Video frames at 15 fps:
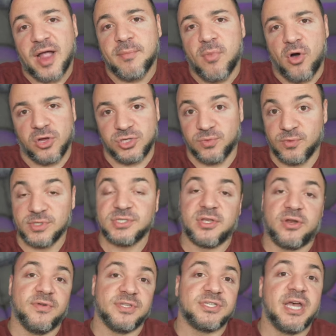modules that are
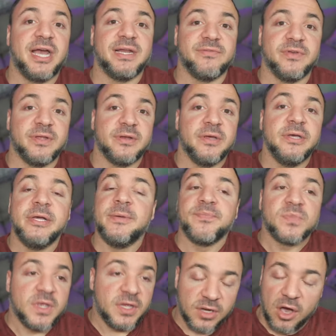inside of it. And